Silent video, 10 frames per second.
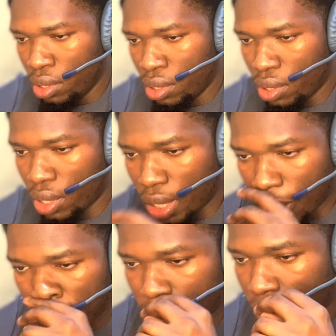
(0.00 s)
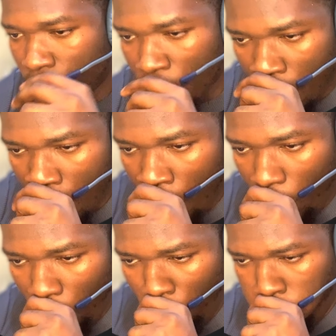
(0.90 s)
Right. So
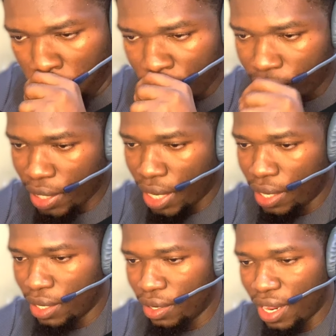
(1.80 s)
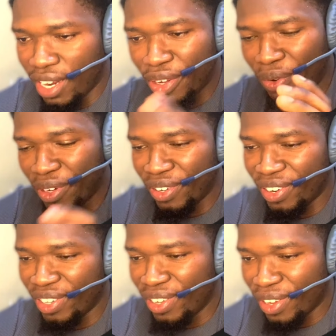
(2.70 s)
yeah, I don't want
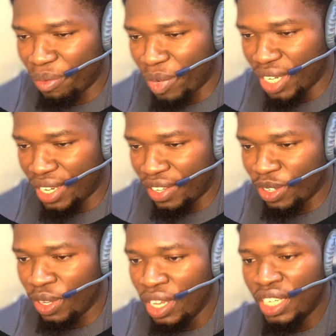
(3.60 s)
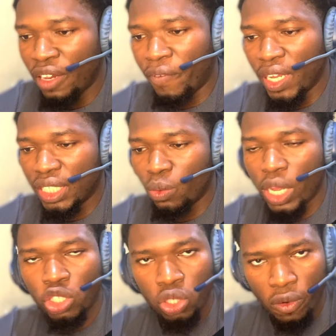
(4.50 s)
no autocomplete now. So the first thing we are
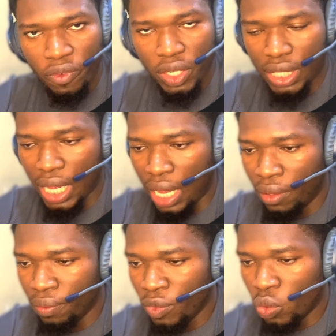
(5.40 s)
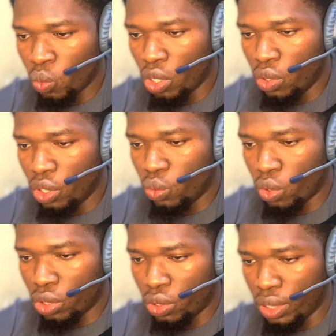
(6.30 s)
sure of is that we always
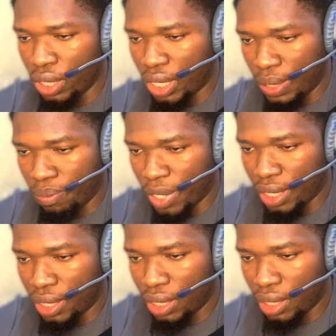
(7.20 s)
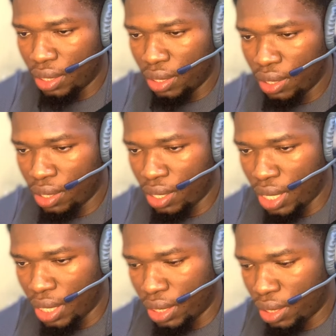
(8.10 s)
want to increment.
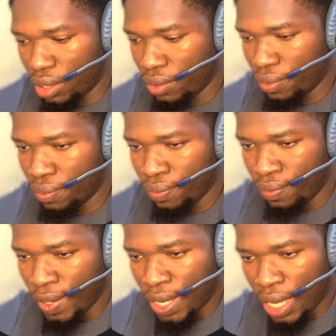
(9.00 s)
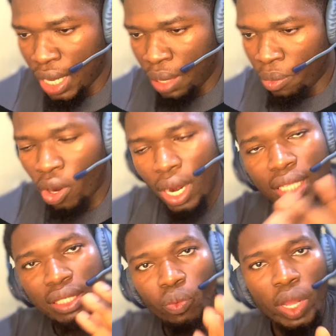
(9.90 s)
Right. Another
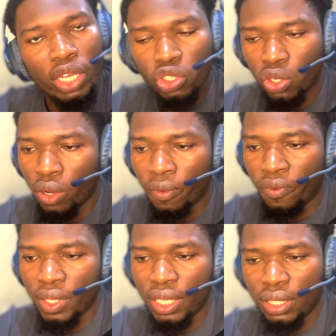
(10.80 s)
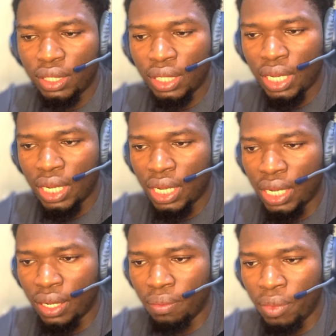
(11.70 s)
thing we are sure of is
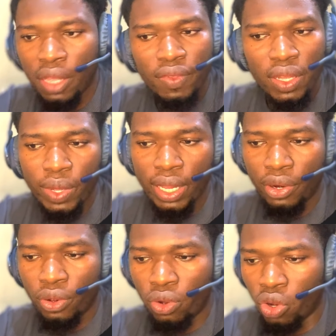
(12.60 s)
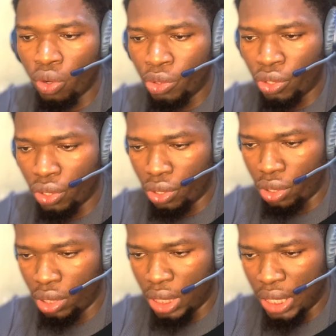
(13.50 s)
if there were no
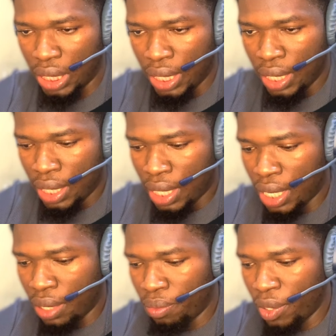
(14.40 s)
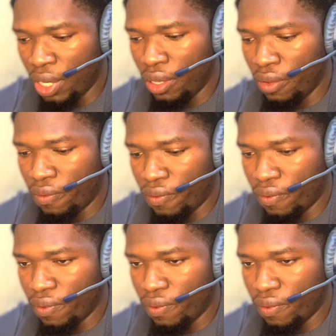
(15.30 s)
options, if